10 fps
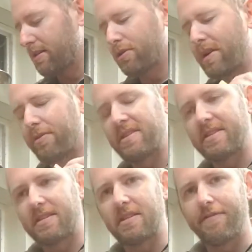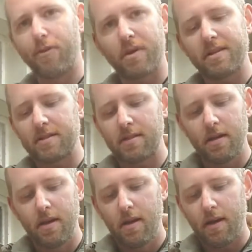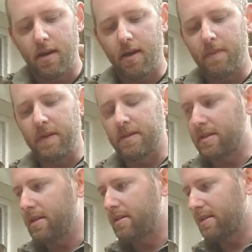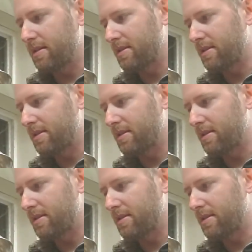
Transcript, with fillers: or twenty-three sixty-fourths um, is, is the